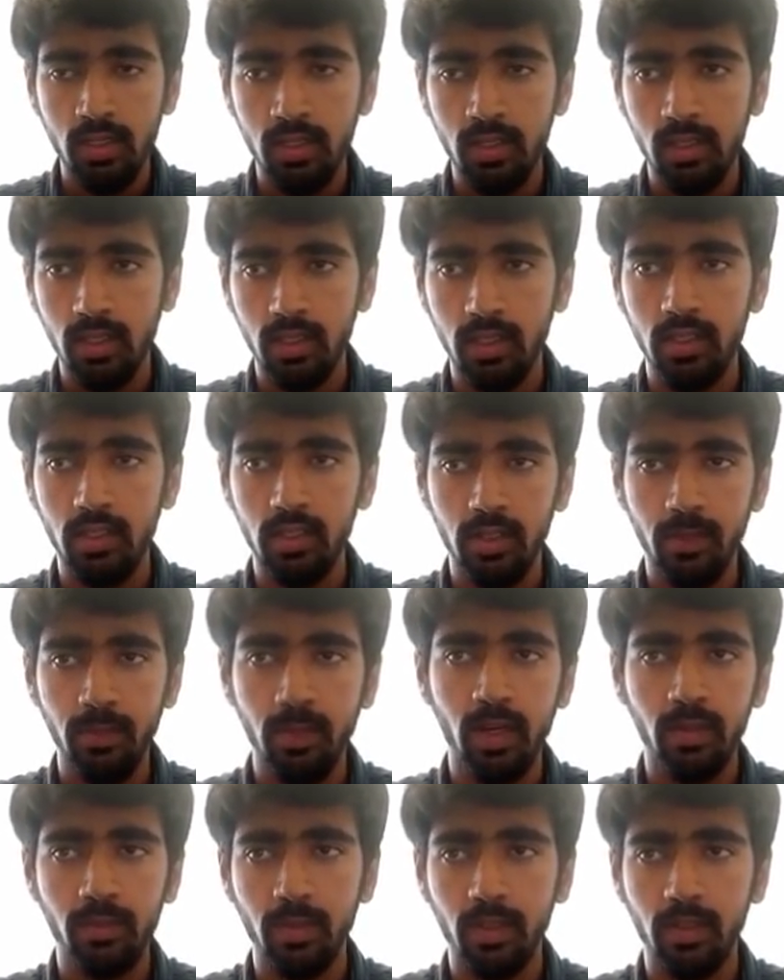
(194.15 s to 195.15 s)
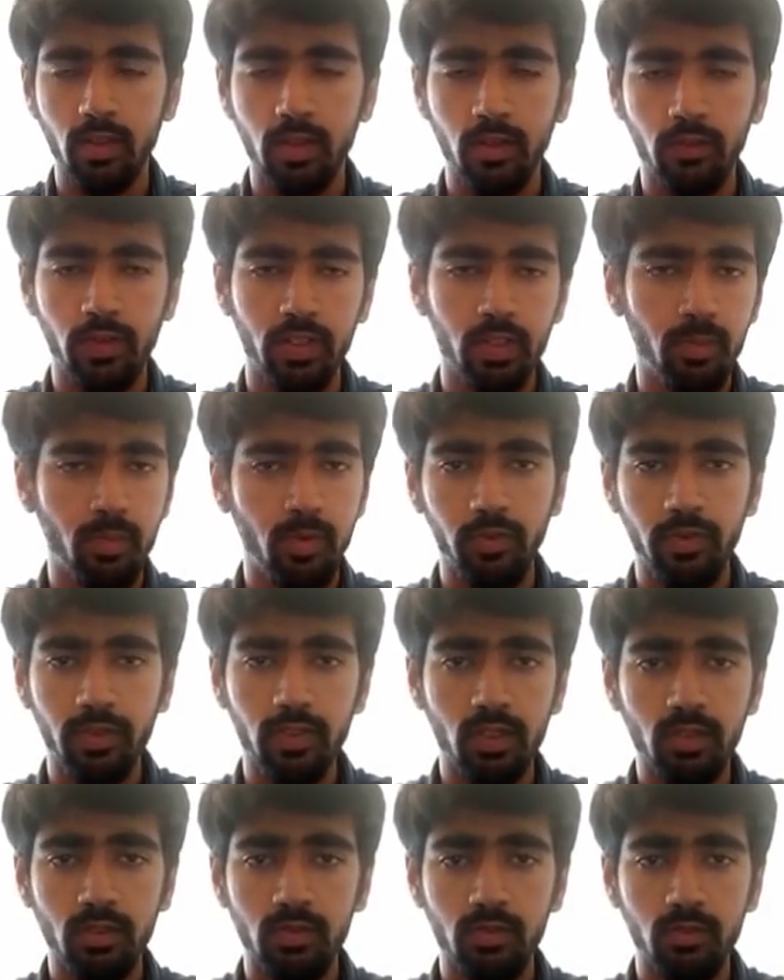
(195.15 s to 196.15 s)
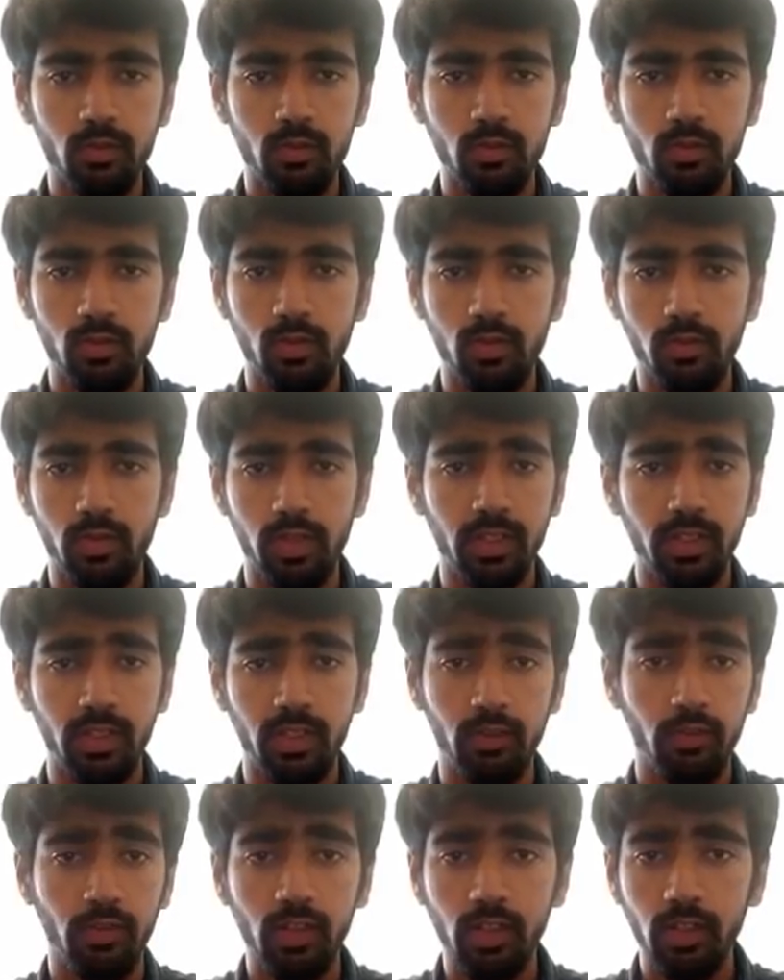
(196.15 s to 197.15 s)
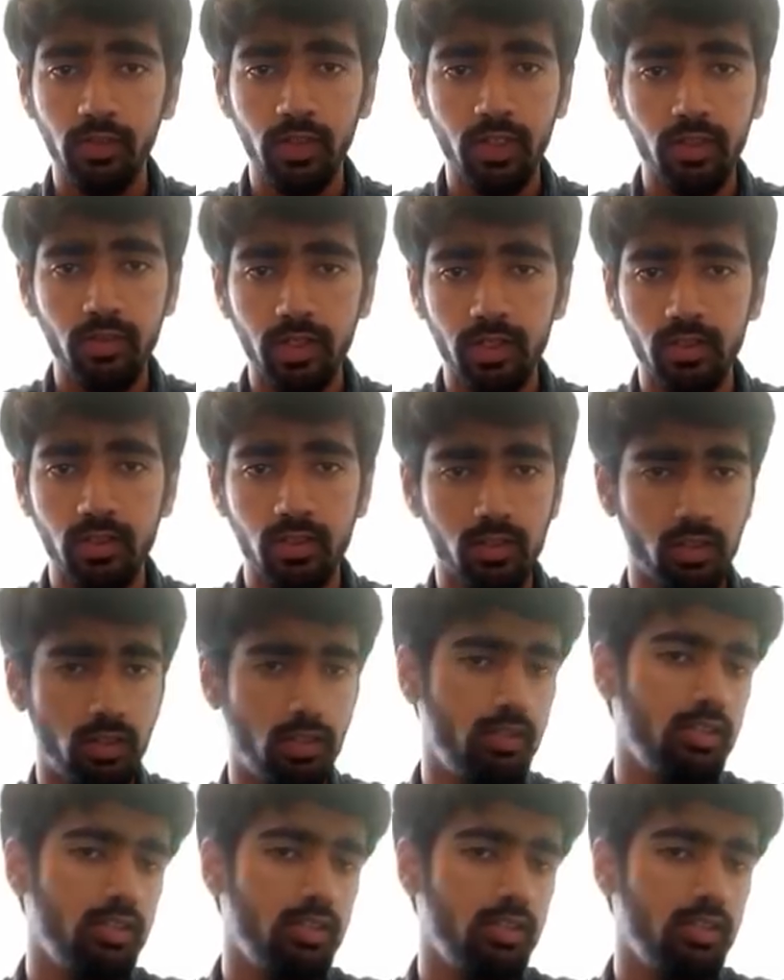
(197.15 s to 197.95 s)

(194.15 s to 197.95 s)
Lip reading: Then in the department, you can find the professors who are working in a field of interest.